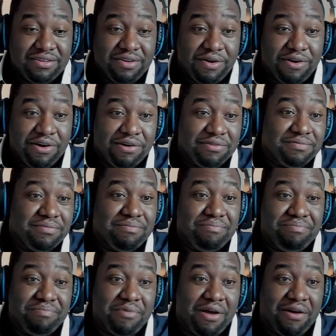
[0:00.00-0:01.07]
or
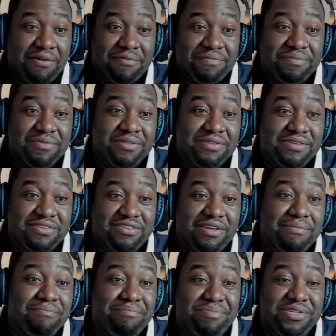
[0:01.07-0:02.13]
um,
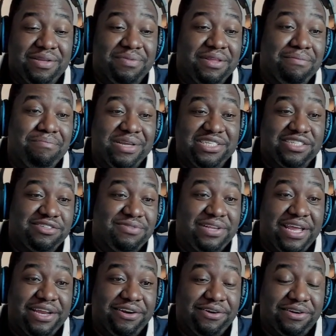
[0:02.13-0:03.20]
some something business
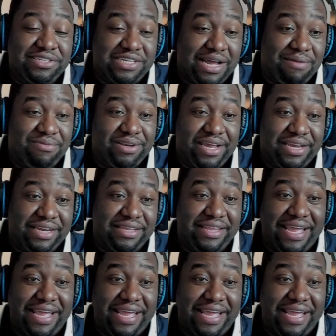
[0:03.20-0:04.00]
related or job related.